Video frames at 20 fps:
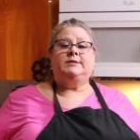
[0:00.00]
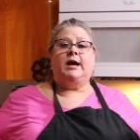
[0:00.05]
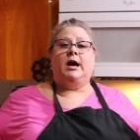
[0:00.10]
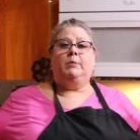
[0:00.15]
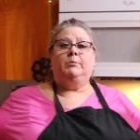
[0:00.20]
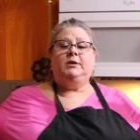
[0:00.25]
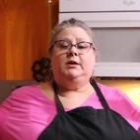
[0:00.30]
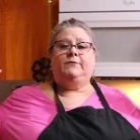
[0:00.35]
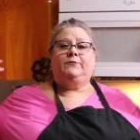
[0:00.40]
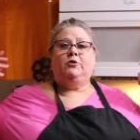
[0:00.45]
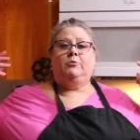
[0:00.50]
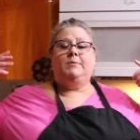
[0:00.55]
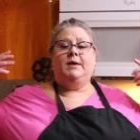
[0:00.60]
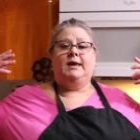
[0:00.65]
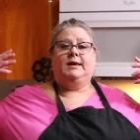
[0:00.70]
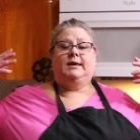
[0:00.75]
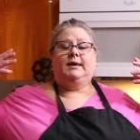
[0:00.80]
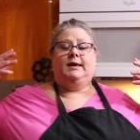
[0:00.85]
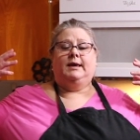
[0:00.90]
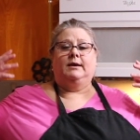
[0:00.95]
tell me if you're
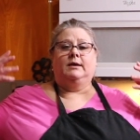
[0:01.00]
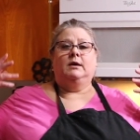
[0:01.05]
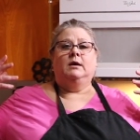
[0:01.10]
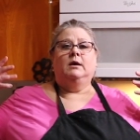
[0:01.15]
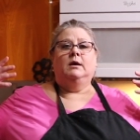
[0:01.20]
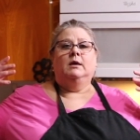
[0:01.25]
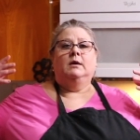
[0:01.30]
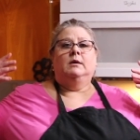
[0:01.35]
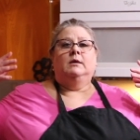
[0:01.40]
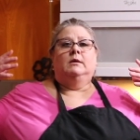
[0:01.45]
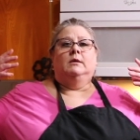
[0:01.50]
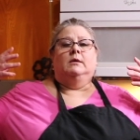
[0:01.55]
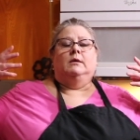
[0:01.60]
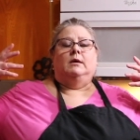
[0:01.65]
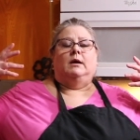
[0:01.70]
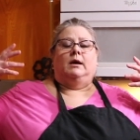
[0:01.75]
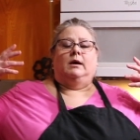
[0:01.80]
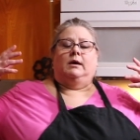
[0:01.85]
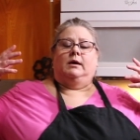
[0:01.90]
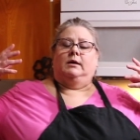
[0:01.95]
making
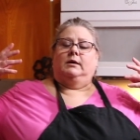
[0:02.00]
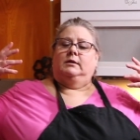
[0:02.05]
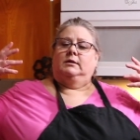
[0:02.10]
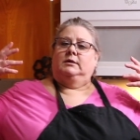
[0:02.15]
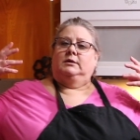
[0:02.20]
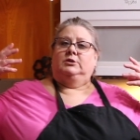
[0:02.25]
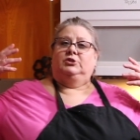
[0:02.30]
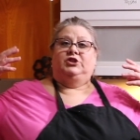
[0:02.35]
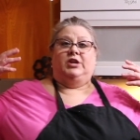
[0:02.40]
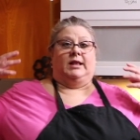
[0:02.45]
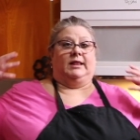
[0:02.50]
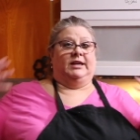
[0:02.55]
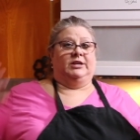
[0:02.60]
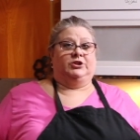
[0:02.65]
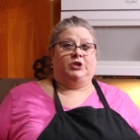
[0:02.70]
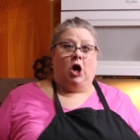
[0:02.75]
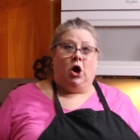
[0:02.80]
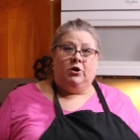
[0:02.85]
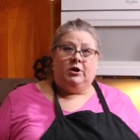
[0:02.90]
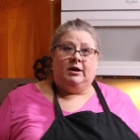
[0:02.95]
jelly
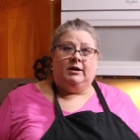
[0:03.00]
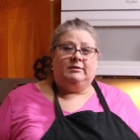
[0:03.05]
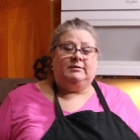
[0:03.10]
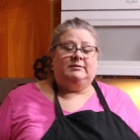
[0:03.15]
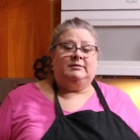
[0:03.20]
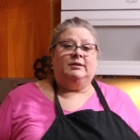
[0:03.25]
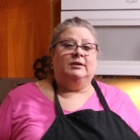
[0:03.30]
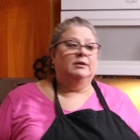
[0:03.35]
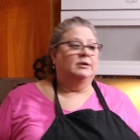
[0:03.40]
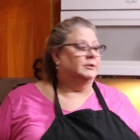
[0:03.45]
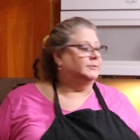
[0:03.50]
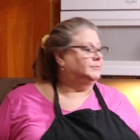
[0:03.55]
donuts,